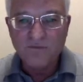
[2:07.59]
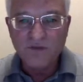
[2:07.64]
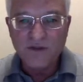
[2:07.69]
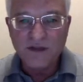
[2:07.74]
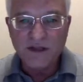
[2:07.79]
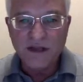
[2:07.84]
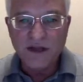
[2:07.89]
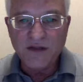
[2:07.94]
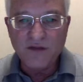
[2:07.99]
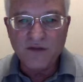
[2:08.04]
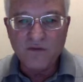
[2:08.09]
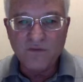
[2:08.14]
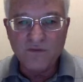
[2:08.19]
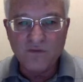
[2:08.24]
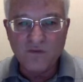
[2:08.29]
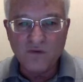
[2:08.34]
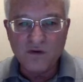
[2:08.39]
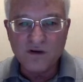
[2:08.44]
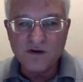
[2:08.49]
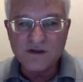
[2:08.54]
The other
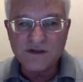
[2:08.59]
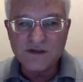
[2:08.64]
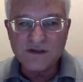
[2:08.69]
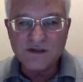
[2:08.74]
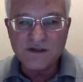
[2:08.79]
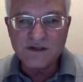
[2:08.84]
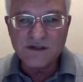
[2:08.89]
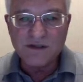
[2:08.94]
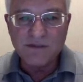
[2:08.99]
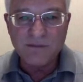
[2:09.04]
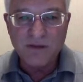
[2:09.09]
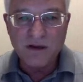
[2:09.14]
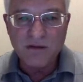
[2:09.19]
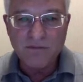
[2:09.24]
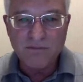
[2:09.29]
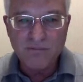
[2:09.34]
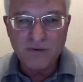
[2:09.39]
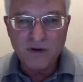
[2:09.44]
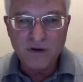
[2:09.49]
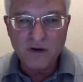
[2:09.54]
force is some
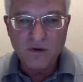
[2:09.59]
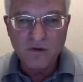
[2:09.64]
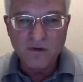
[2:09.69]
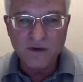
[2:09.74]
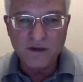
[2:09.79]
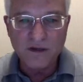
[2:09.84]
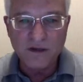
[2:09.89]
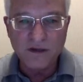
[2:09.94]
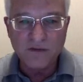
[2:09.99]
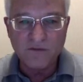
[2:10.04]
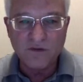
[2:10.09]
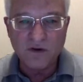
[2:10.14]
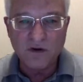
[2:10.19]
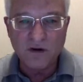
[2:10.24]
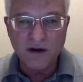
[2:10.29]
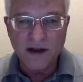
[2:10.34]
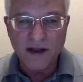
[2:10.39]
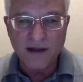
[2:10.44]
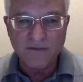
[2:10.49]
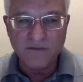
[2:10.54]
component of
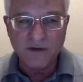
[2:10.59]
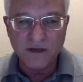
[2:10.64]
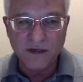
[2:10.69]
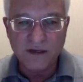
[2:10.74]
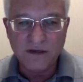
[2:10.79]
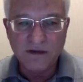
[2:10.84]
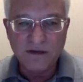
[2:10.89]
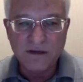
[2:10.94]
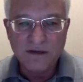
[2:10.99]
gravity.